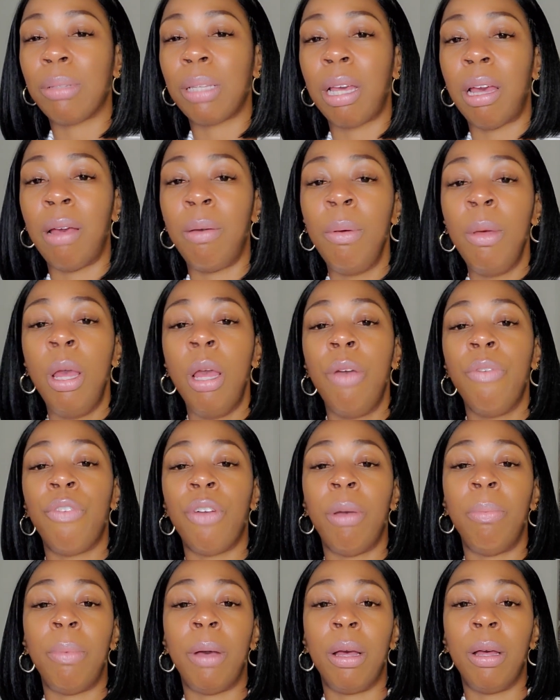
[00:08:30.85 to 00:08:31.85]
come
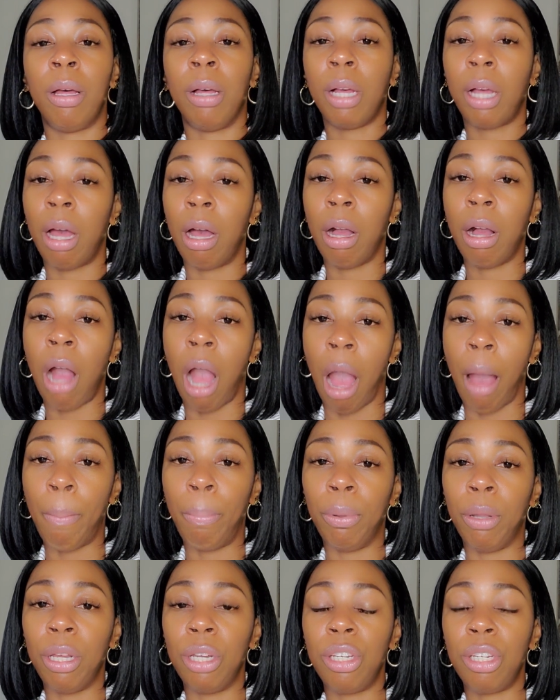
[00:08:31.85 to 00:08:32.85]
from
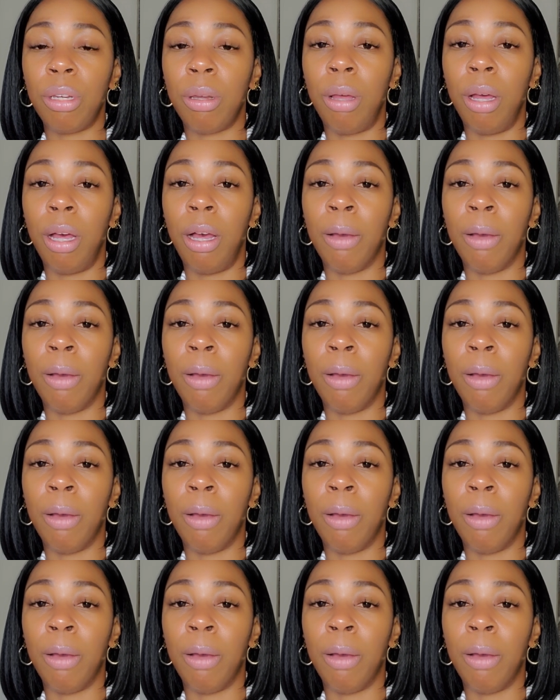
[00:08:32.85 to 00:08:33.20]
accomplished